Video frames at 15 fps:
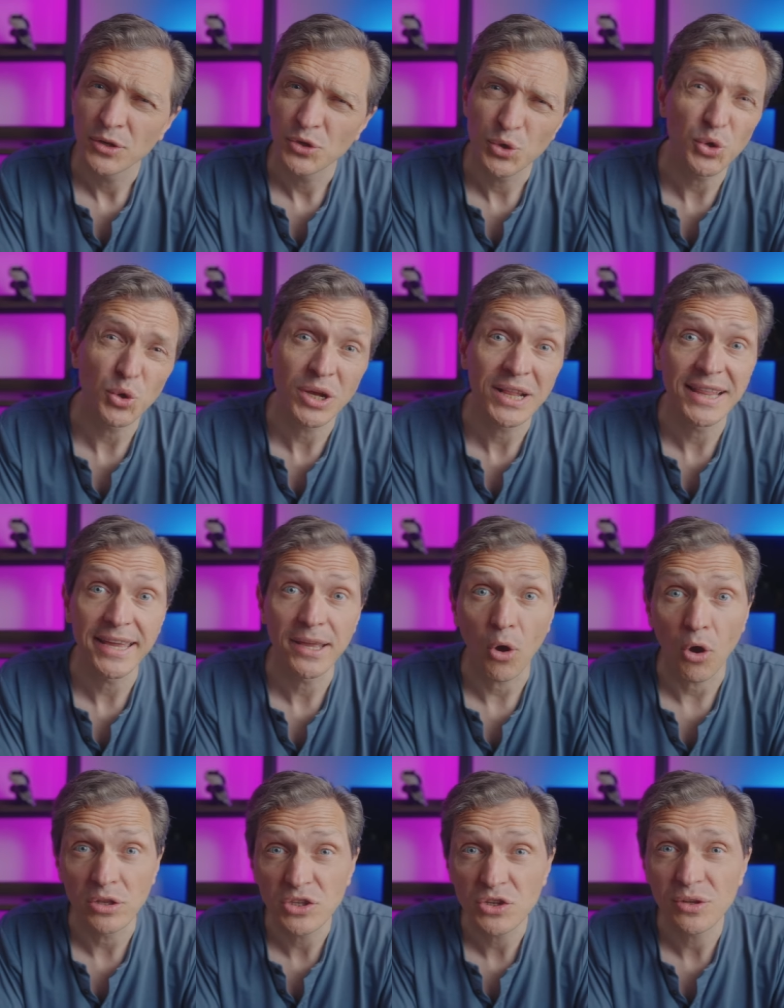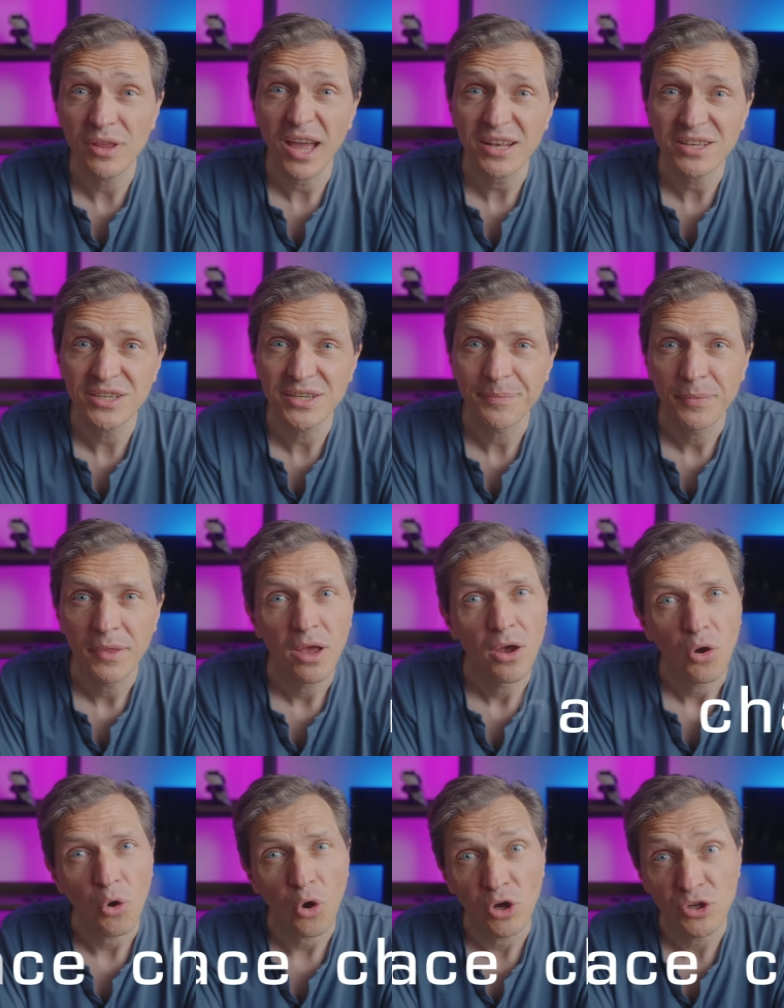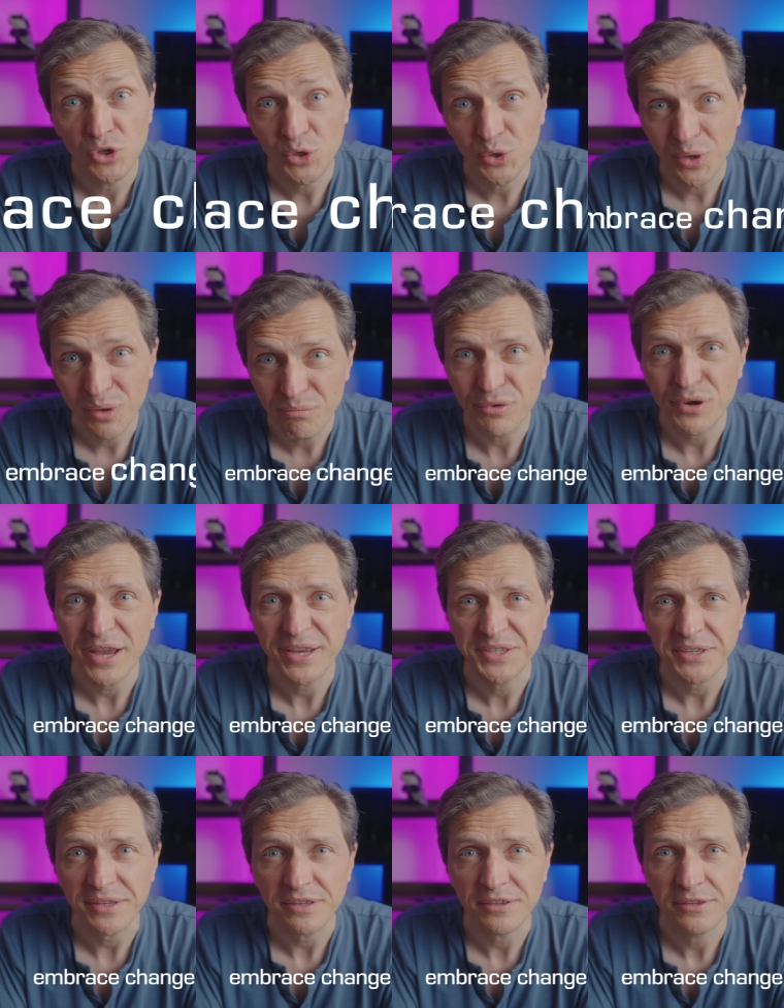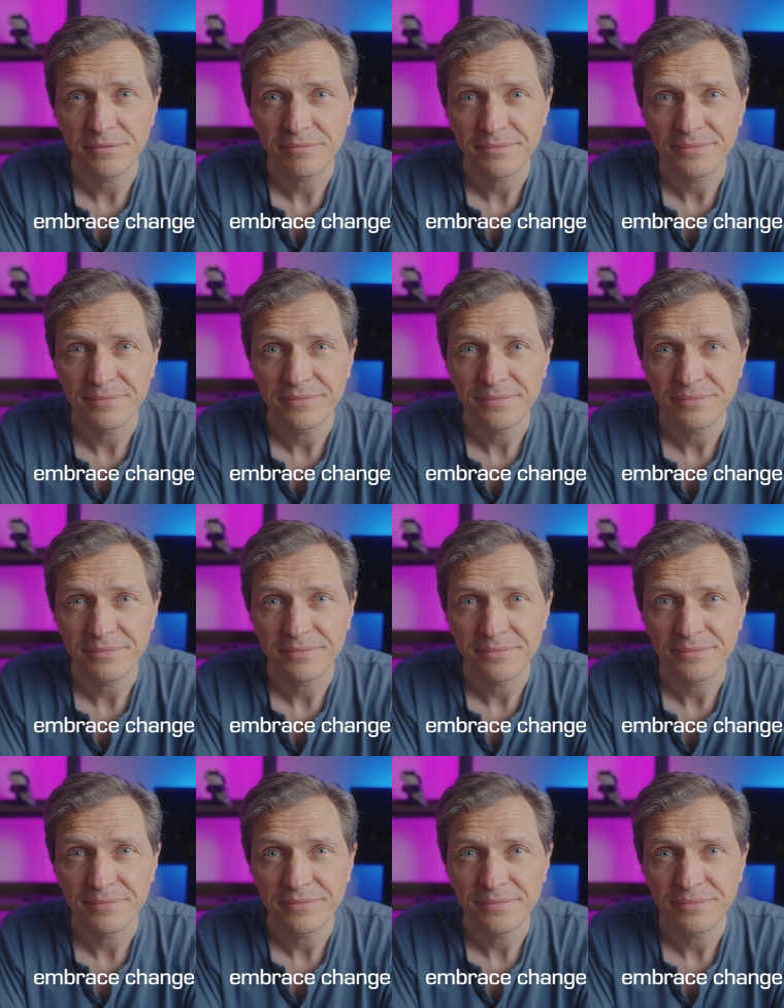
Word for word: Do you cling on to that or do you embrace it?